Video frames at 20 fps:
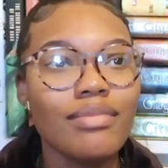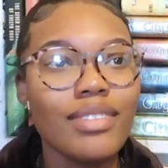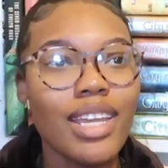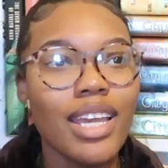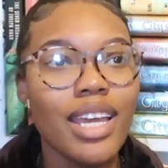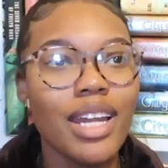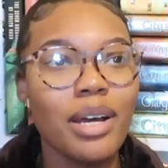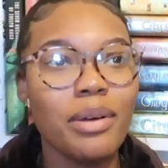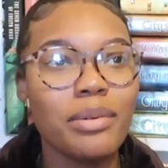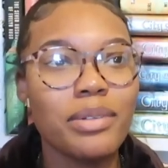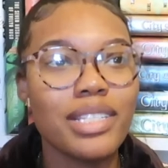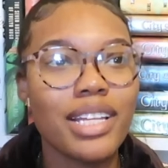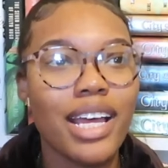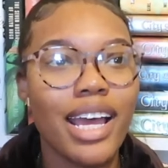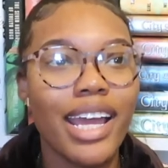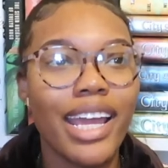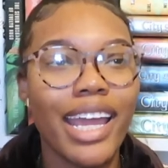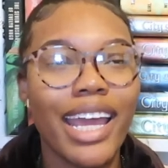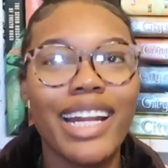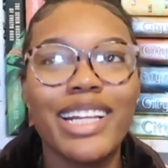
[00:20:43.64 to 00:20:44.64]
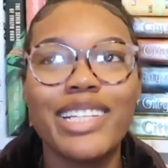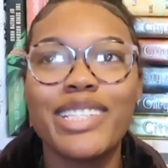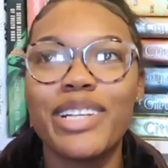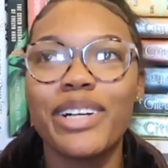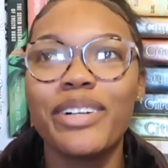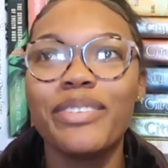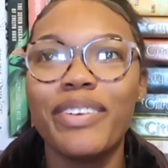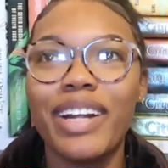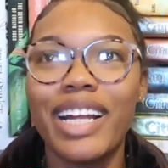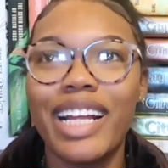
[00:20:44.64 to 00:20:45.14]
And I was like, and it's
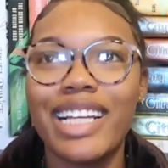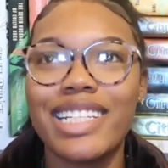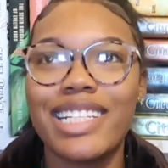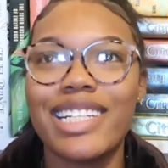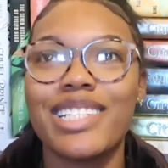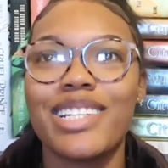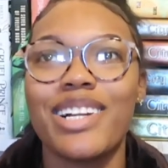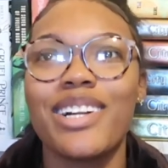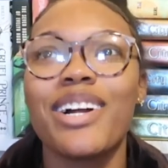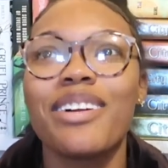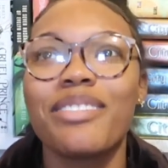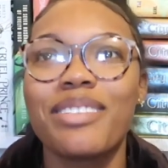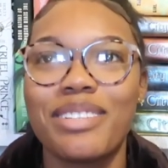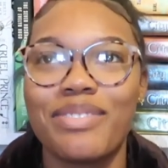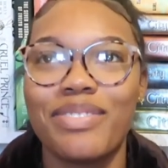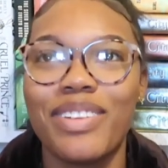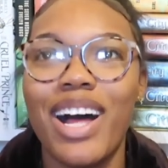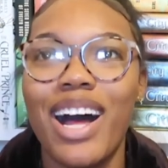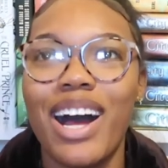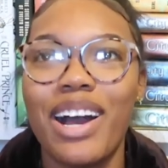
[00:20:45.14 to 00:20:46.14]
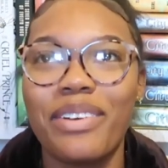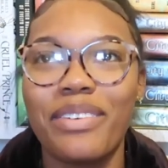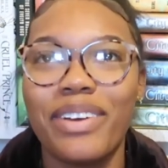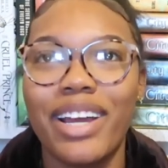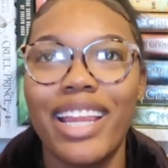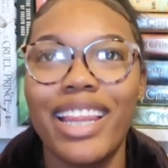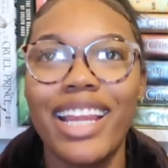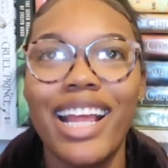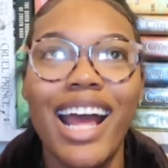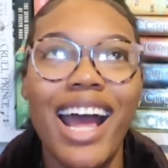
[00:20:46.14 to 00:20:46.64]
so funny because I started off this vlog
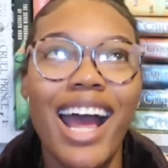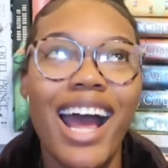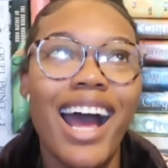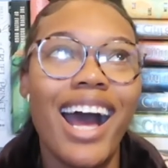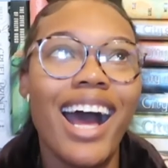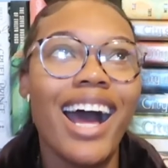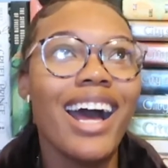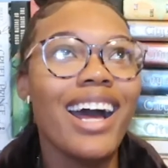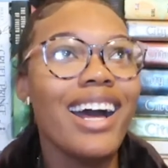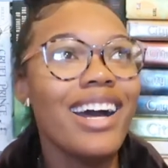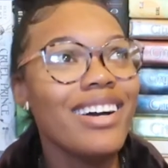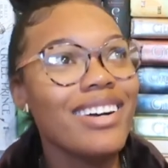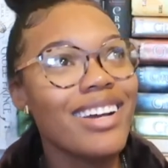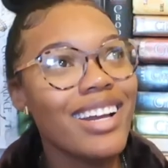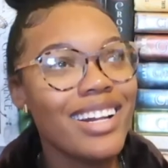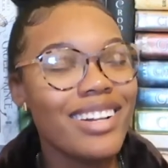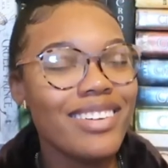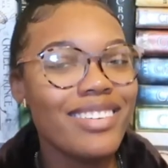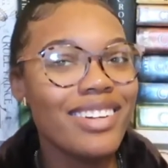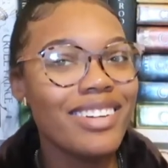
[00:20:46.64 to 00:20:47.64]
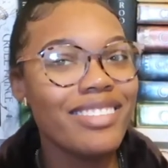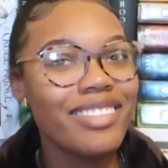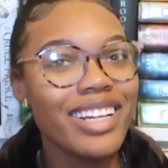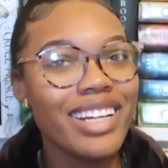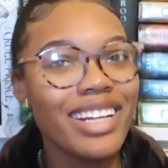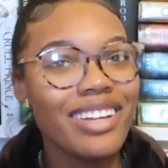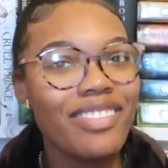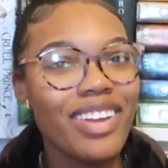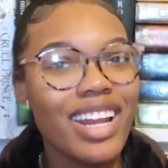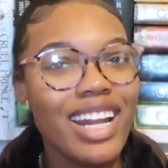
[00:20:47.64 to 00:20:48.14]
with, oh, I don't want to
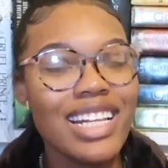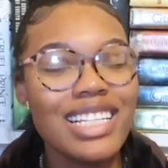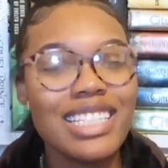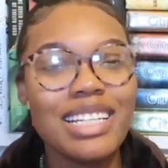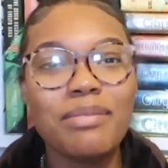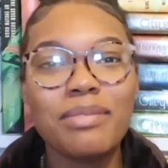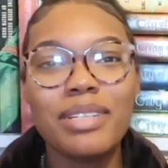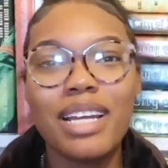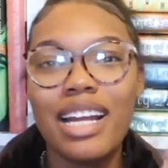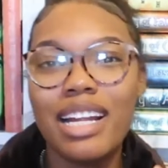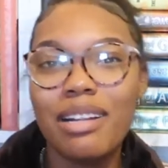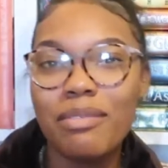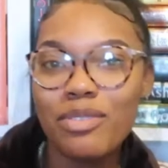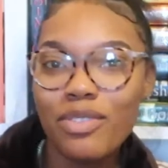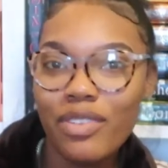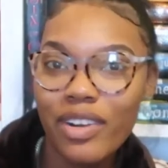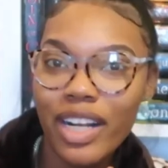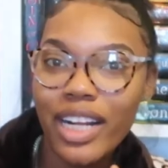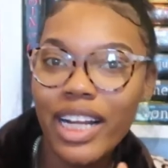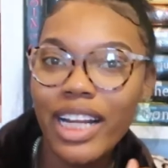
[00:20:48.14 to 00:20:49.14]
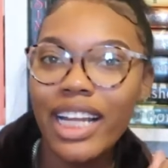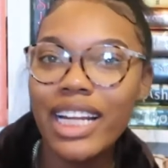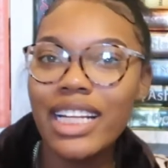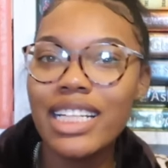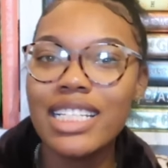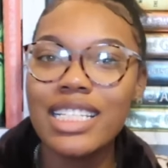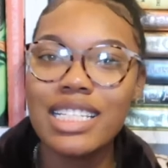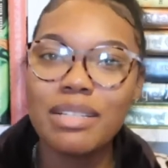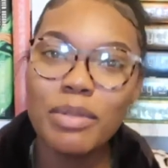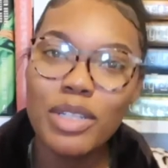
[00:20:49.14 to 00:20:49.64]
read the fantasy, I'm tired, I'm ready to get
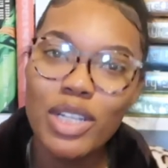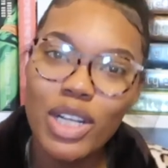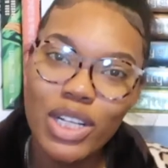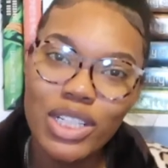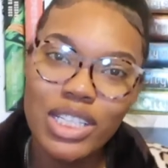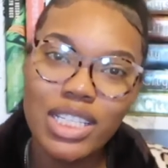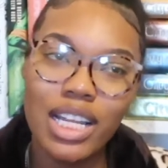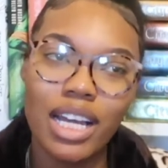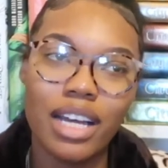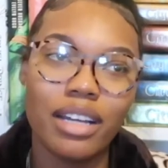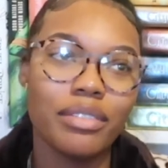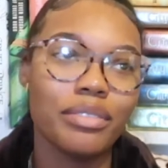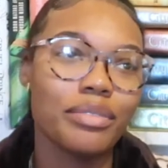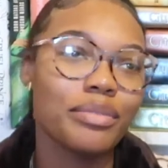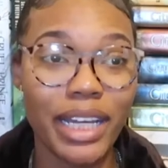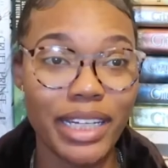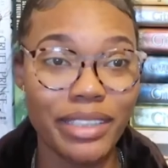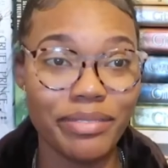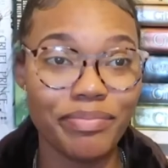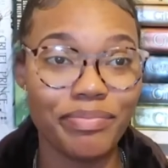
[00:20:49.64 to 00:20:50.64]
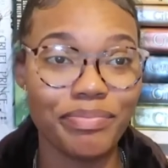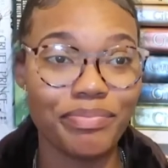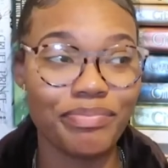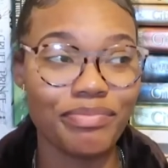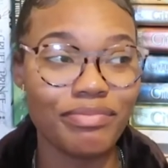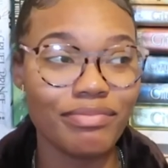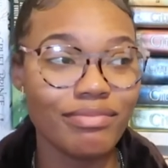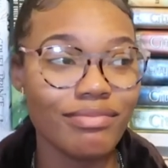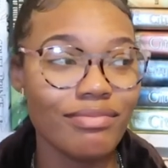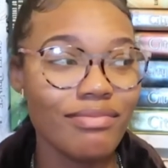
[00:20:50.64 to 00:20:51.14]
into some adult stuff. But
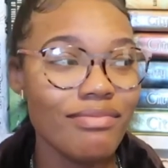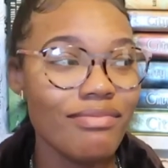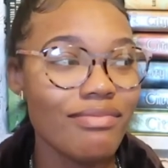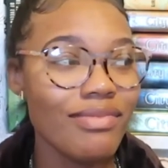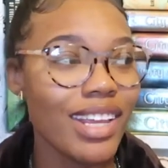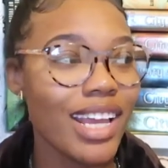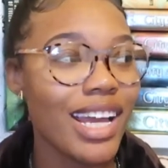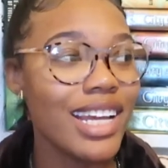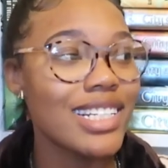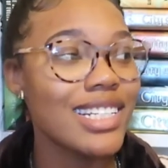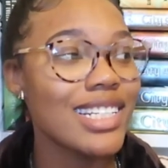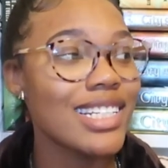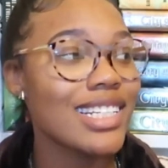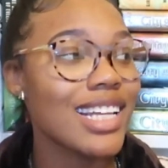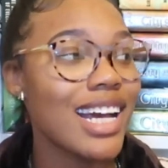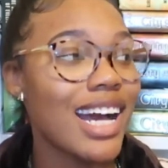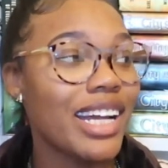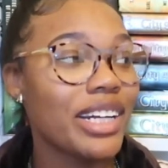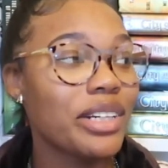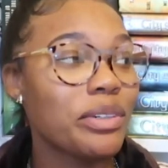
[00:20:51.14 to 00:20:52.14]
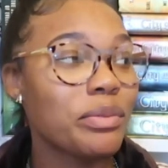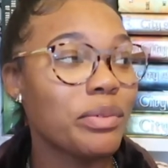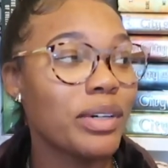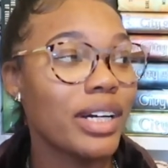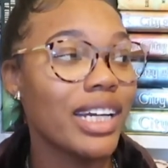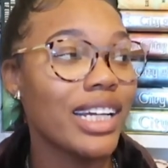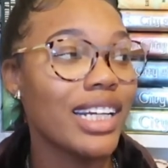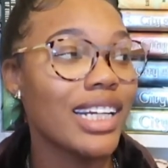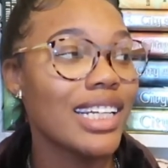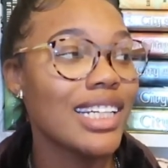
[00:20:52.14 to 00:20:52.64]
I just kind of
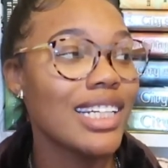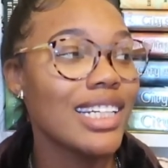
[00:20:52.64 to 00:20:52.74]
want